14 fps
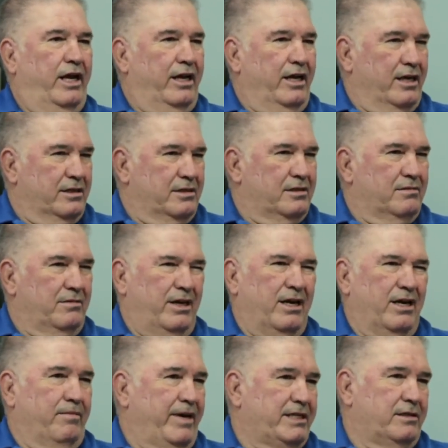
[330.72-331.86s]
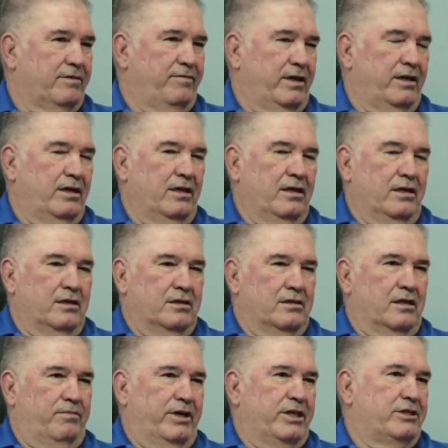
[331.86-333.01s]
letting us, massively.
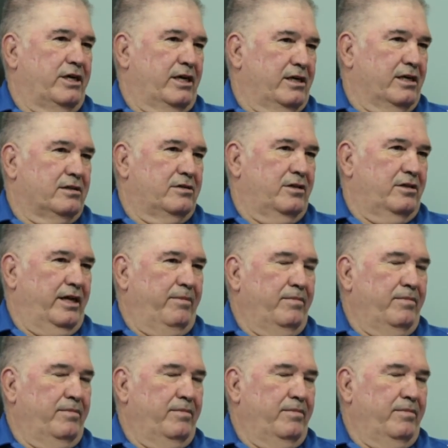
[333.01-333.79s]
So a big shout out to them.